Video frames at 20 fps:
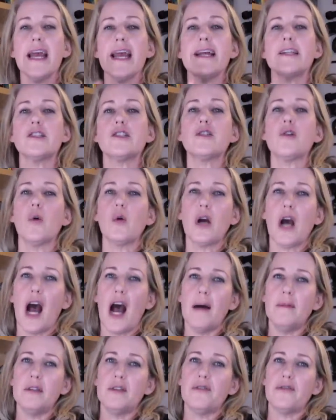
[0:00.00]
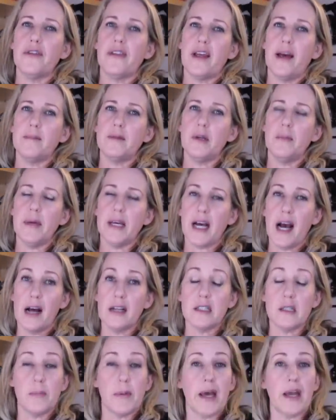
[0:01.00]
it's so common for them to be
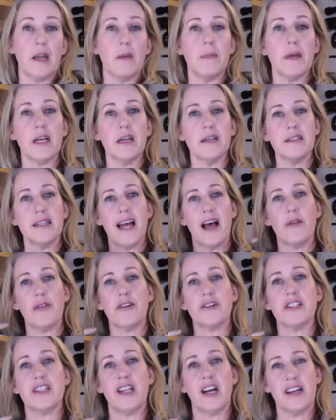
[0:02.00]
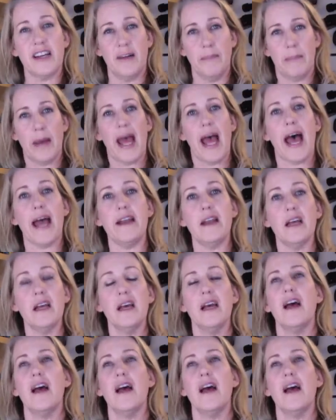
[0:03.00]
constipated, because now they're stuck in bed,